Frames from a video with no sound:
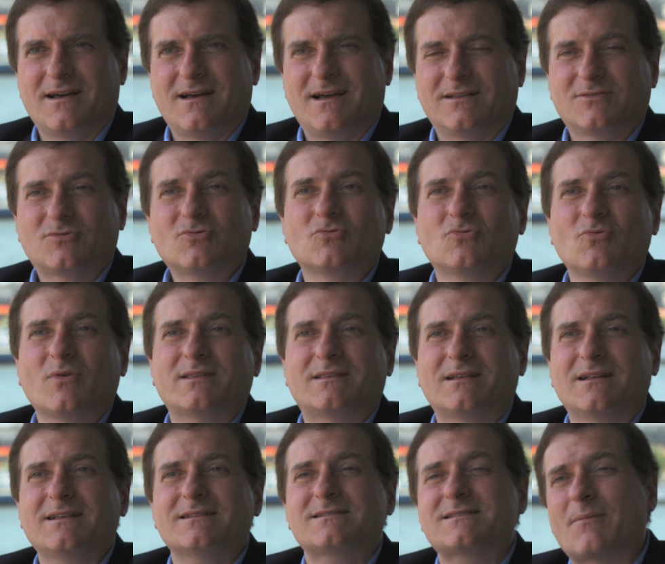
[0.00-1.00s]
and to do at
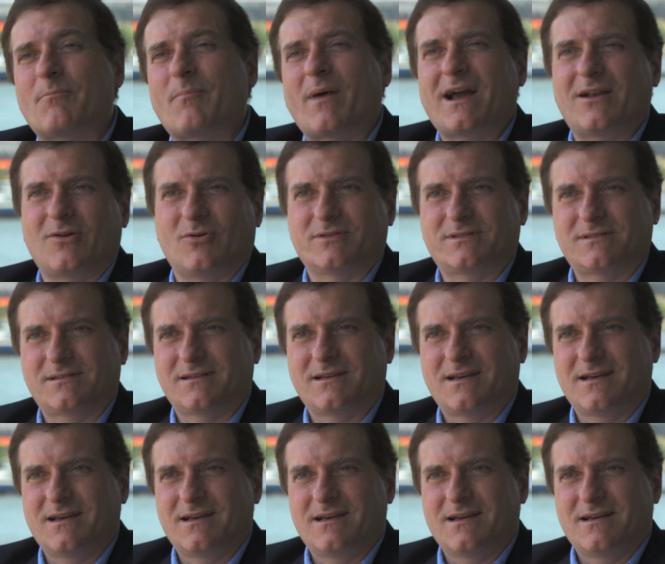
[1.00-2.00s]
least a pilot.
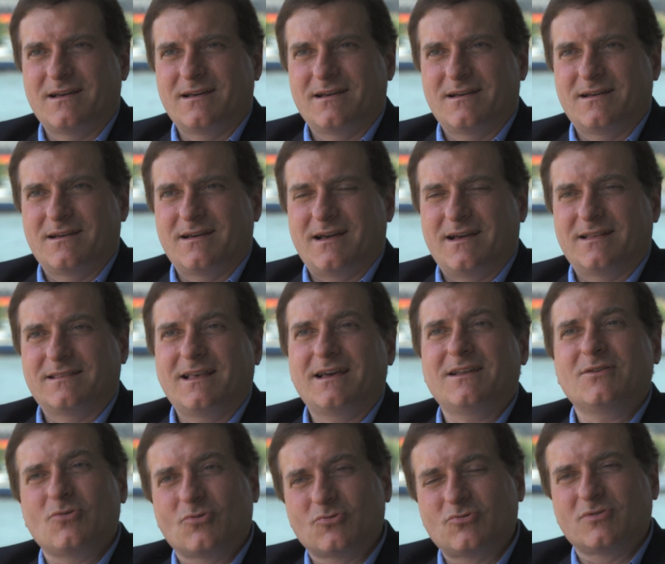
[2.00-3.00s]
And
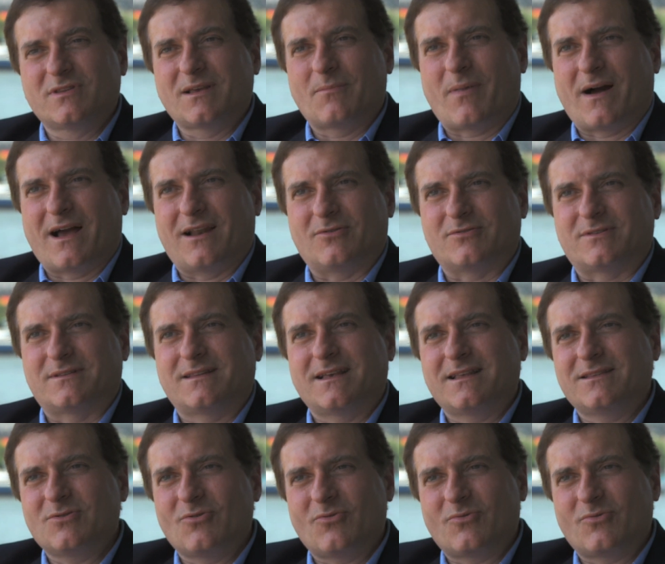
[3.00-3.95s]
then you do the pilot, then you,